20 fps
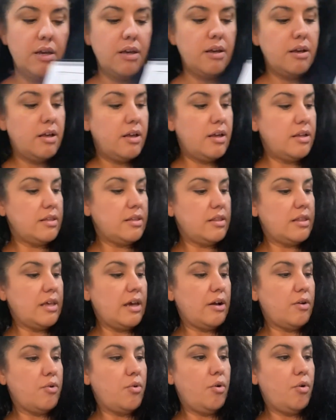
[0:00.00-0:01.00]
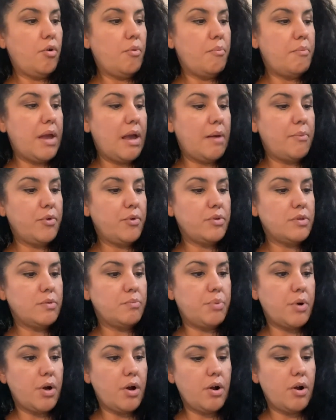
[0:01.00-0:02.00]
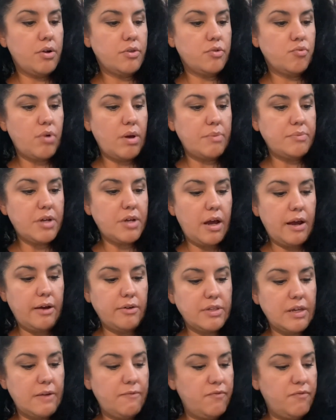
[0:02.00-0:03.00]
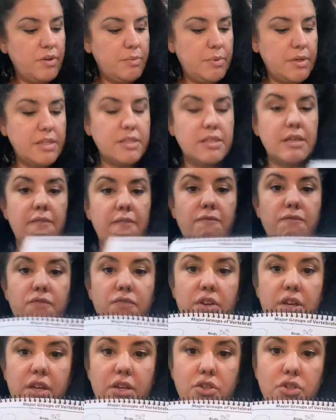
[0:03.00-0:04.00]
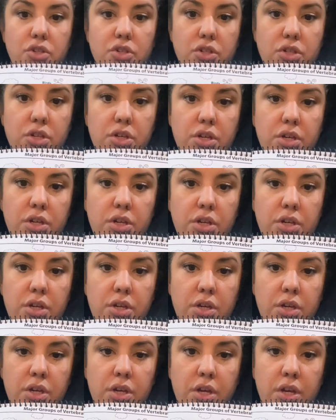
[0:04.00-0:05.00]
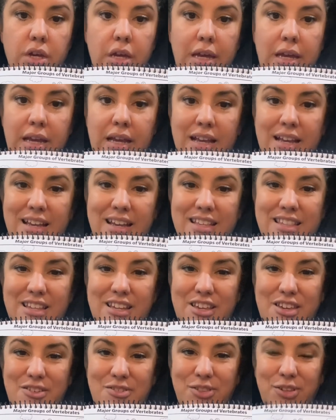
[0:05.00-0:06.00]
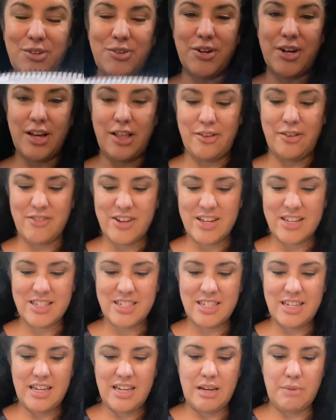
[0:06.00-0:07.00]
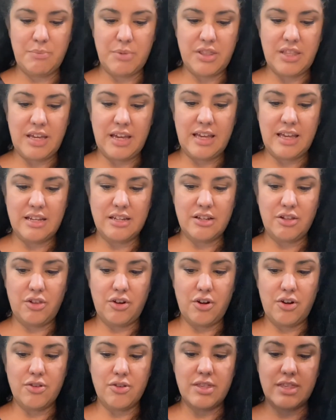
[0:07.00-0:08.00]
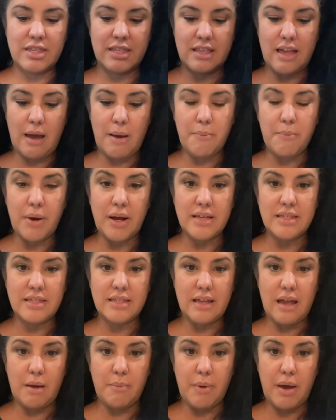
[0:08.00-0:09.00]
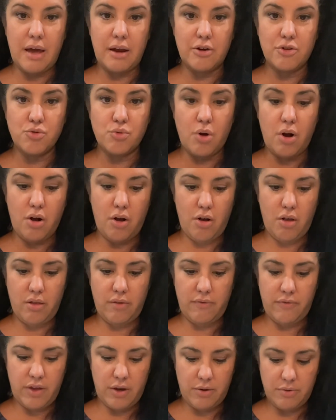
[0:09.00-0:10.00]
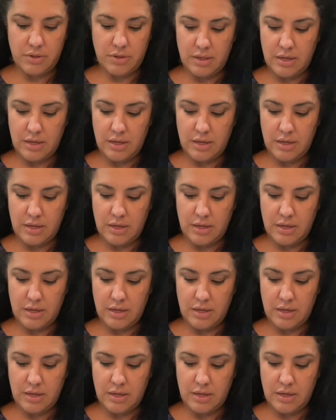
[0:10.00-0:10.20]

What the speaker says: Isn't that cool? Mammals, birds, reptiles, amphibians, and fish. It's a cute little coloring sheet, but they get to learn step by step how to draw all of those.